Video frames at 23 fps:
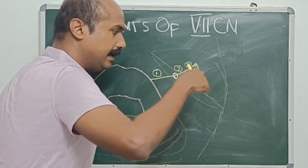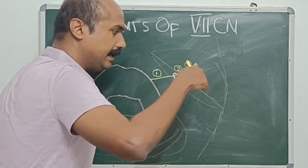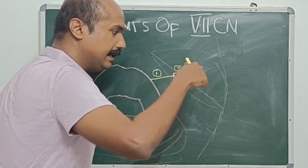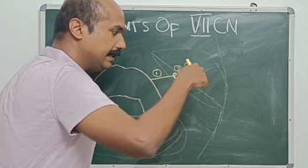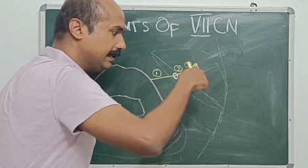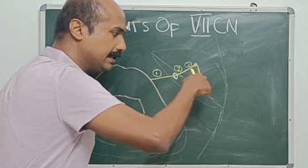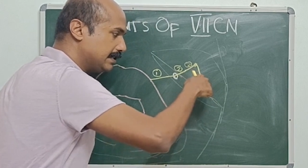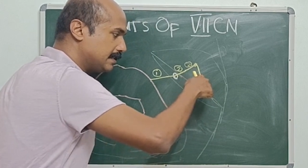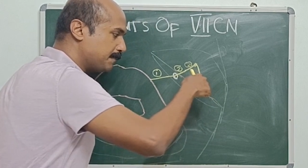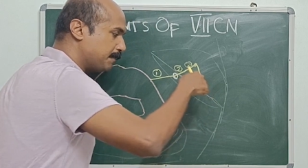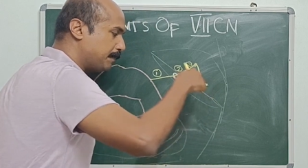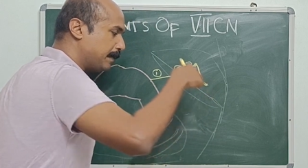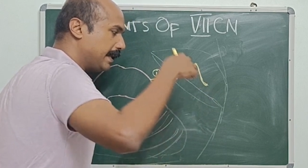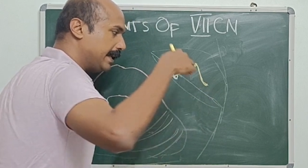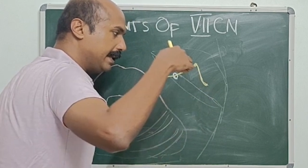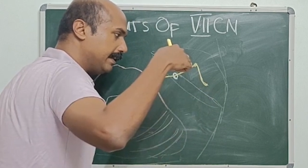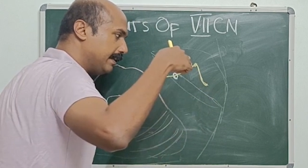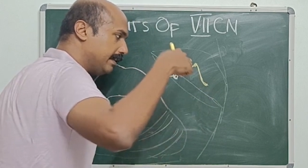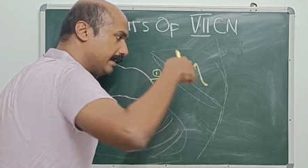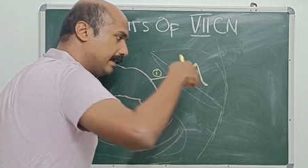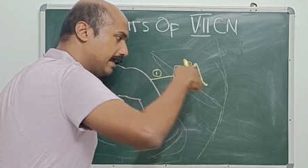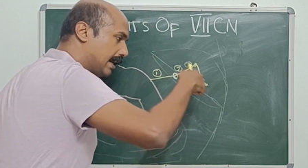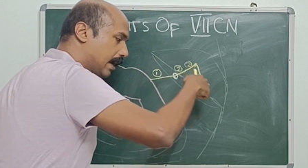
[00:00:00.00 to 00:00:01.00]
in this
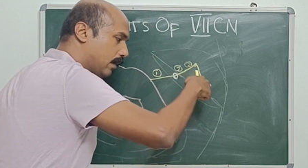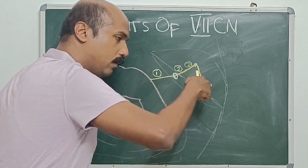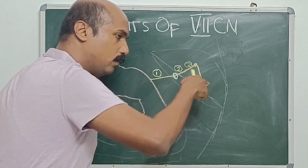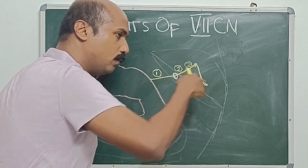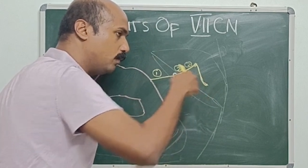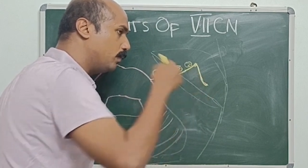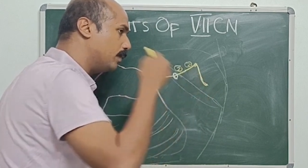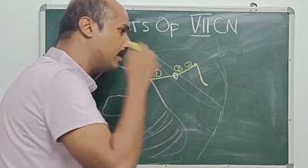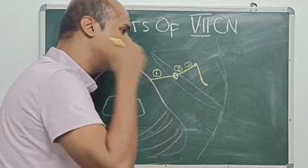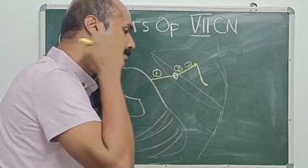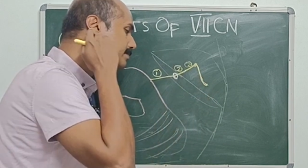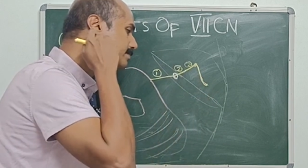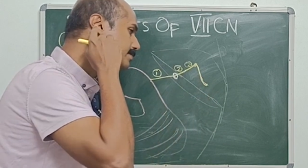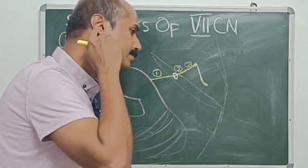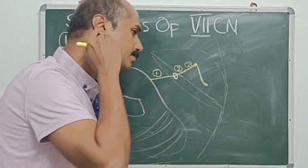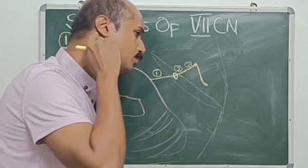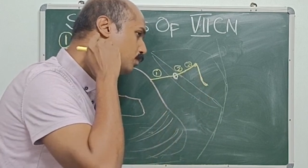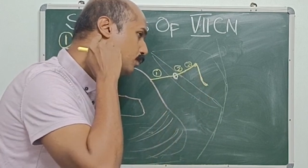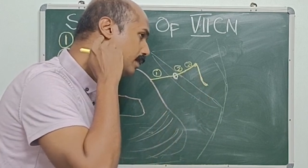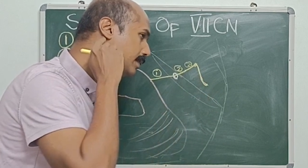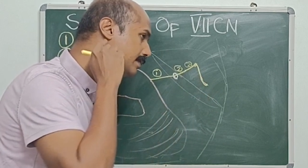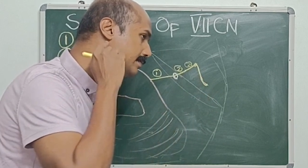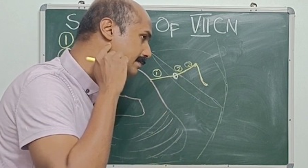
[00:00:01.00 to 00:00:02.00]
plane downwards
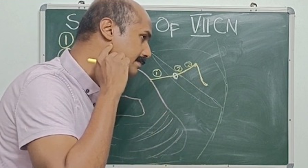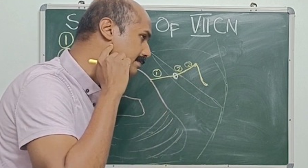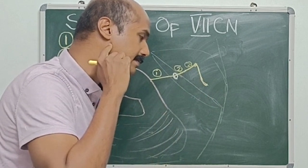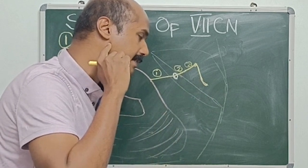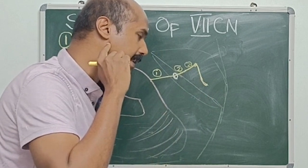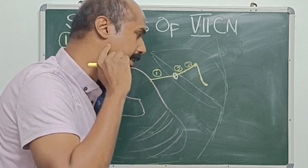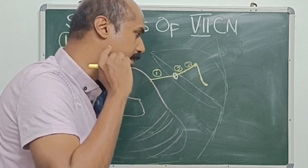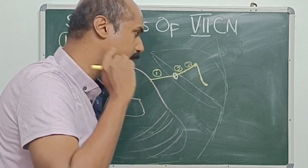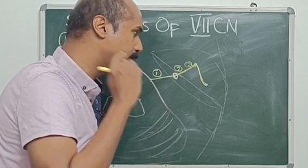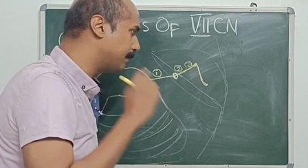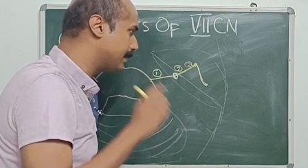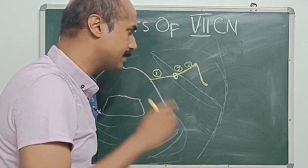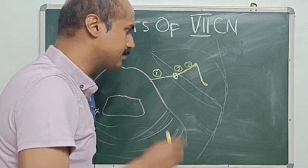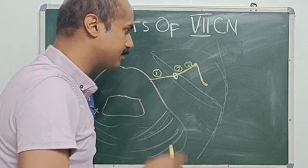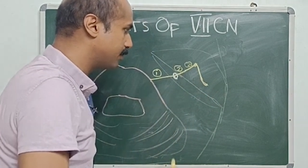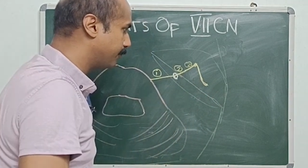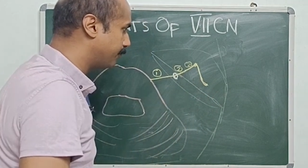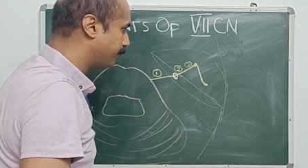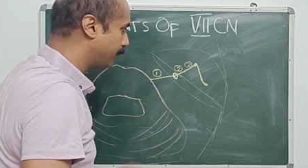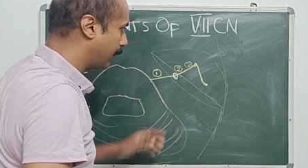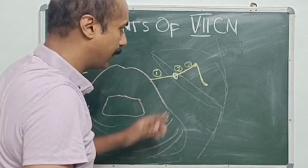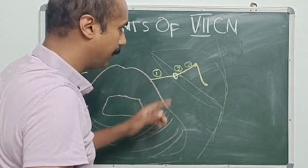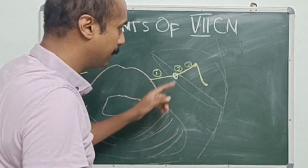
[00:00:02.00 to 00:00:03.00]
towards the
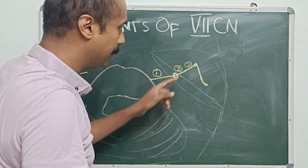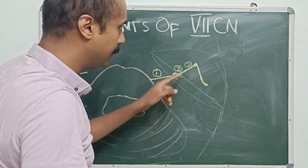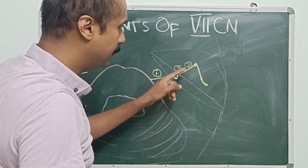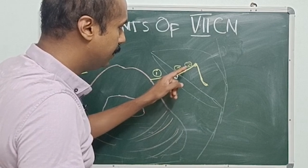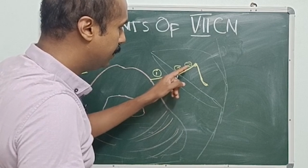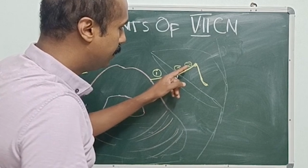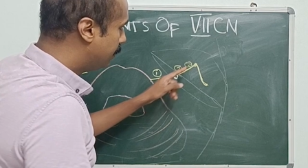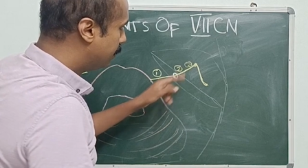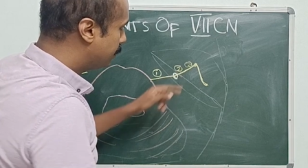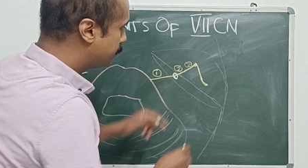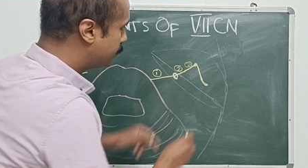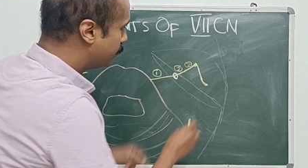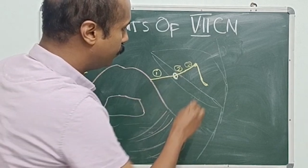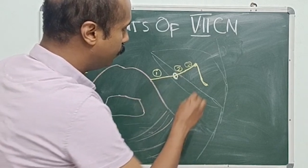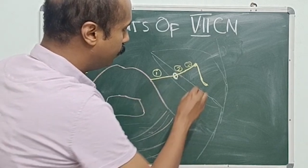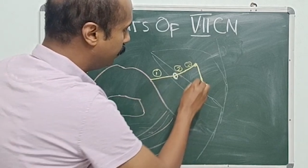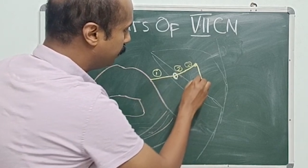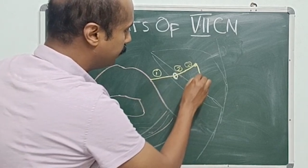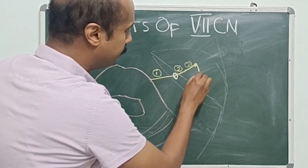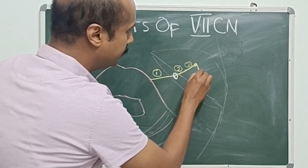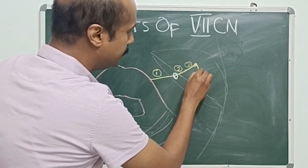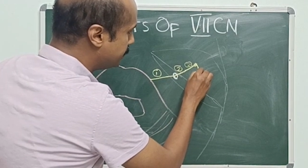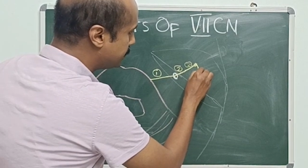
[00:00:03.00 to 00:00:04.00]
stylomastoid foramen.
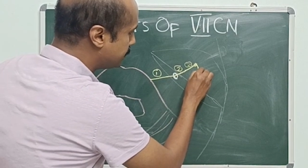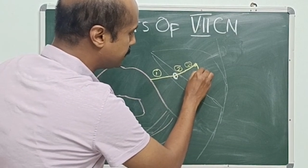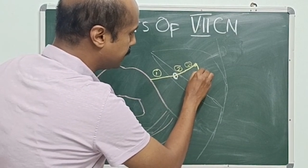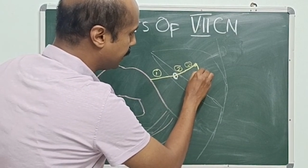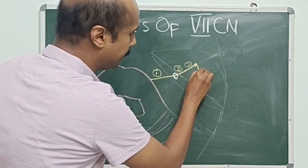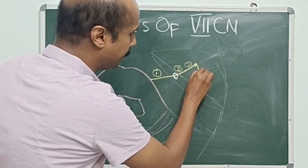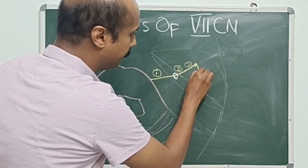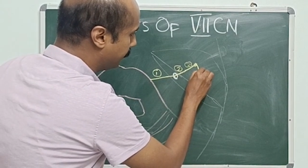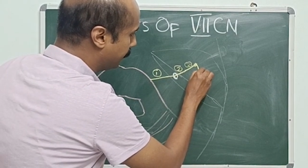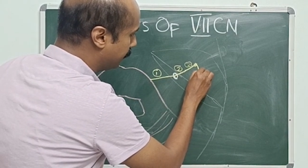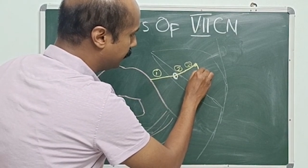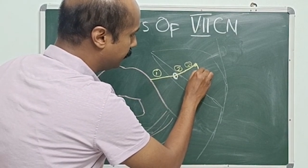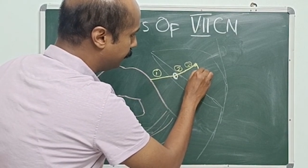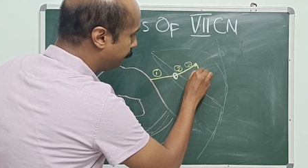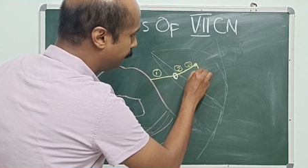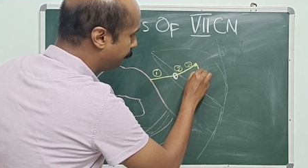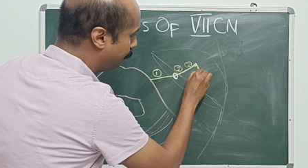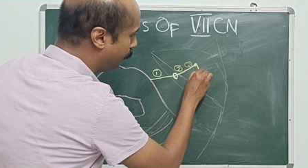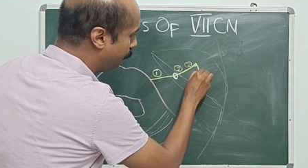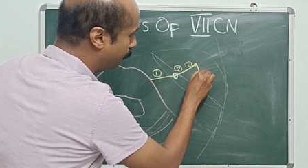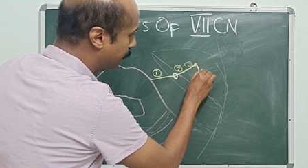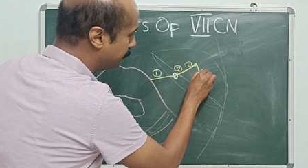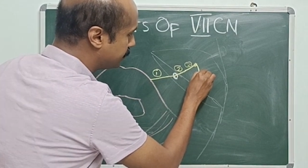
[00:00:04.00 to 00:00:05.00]
So this segment, the
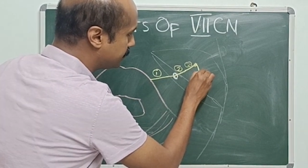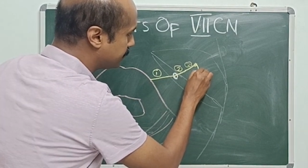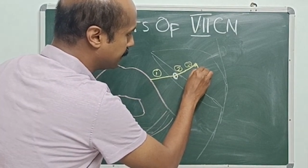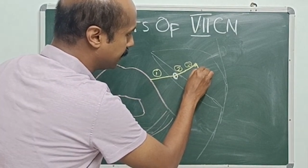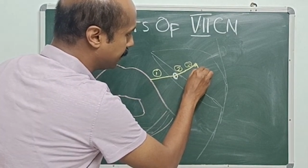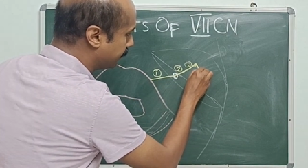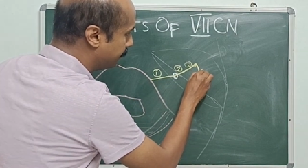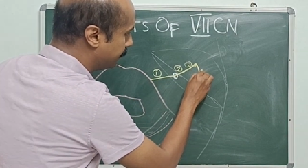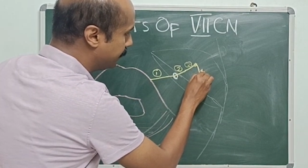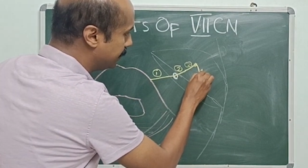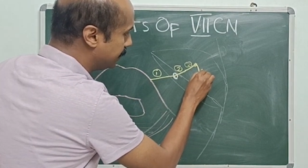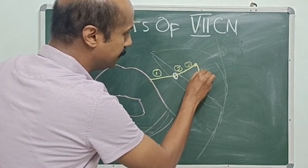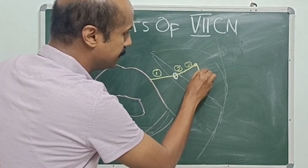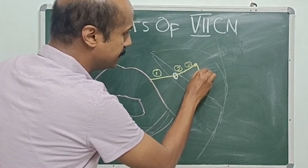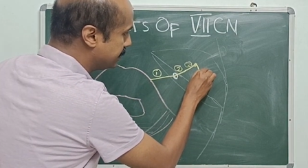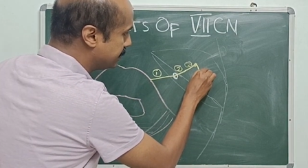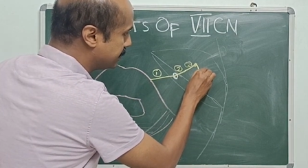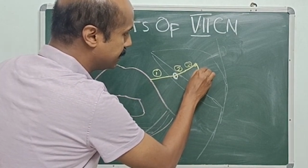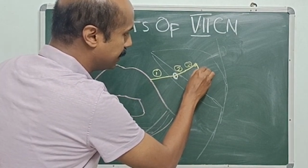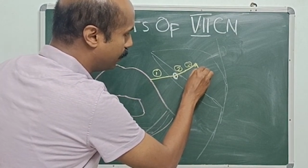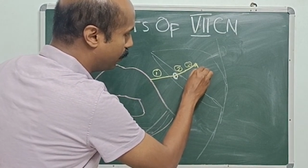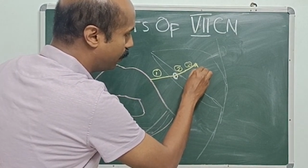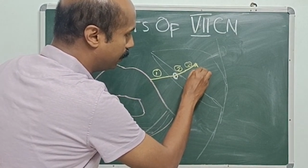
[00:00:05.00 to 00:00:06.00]
fourth segment,
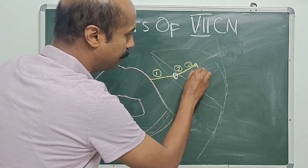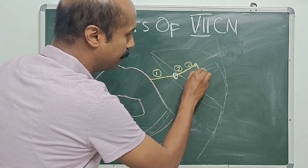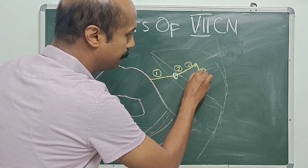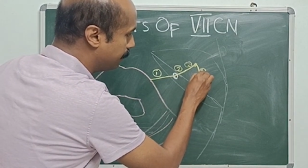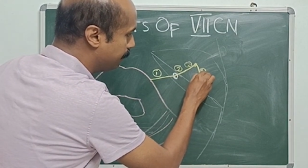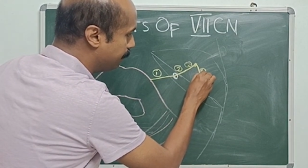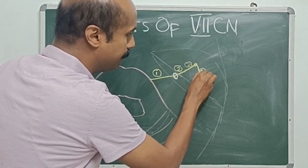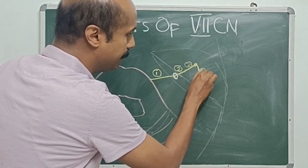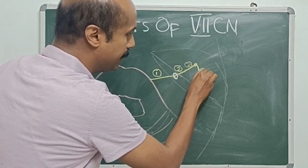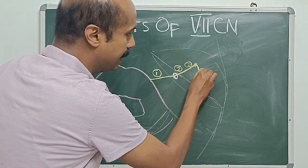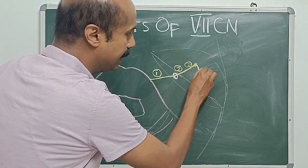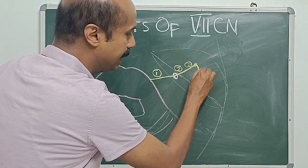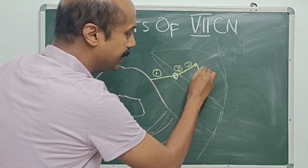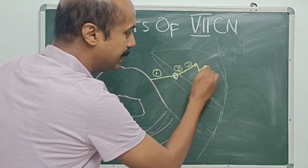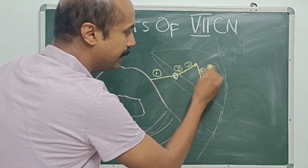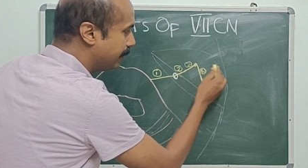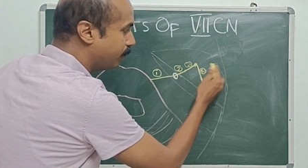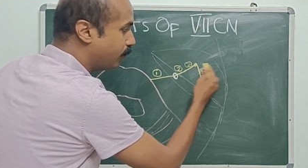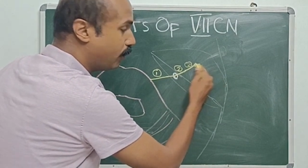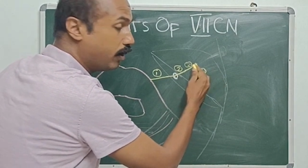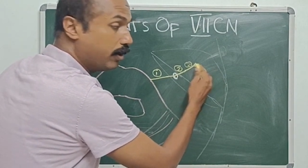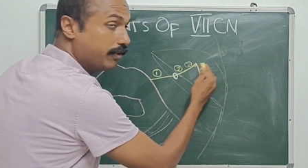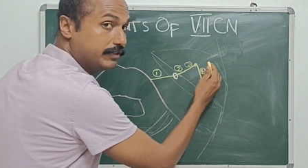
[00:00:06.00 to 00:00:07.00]
is on the
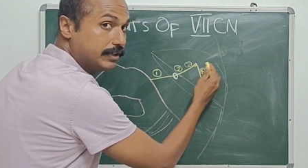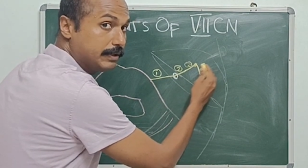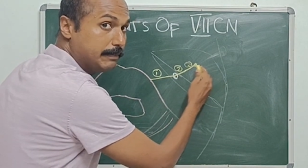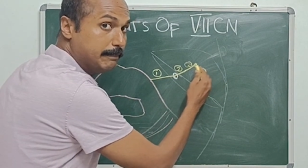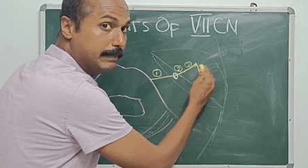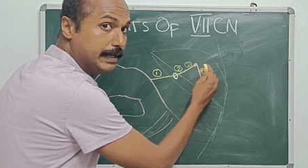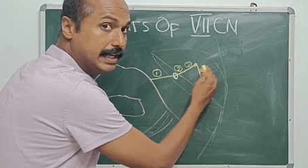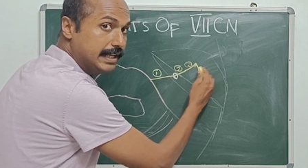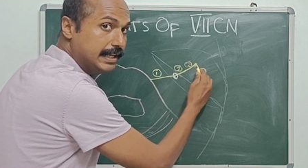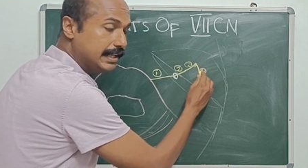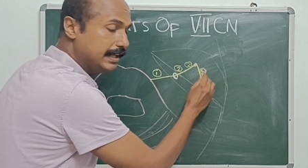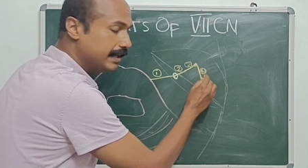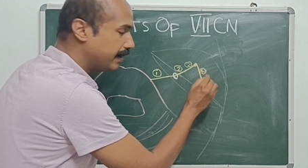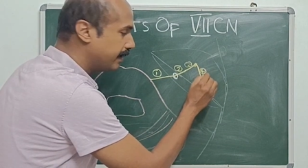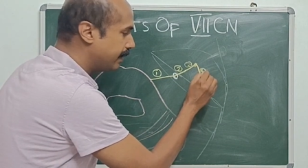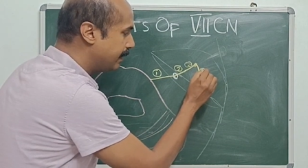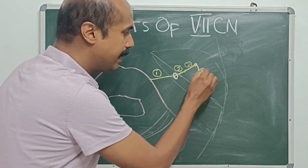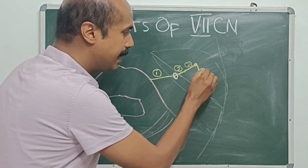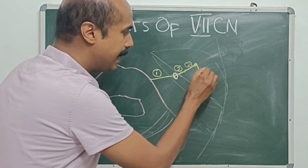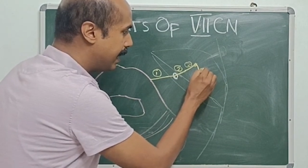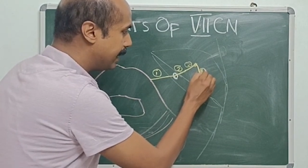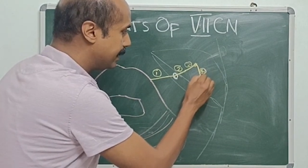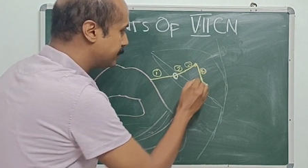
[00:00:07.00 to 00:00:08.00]
medial wall of the middle
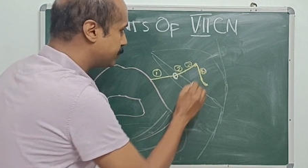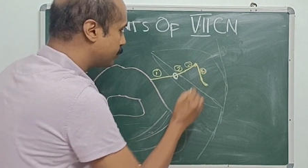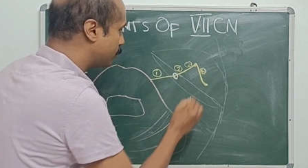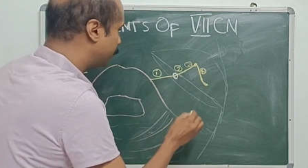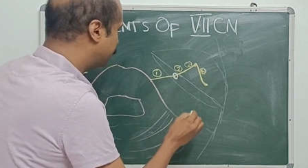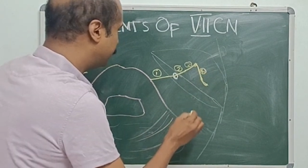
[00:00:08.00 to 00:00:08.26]
ear, and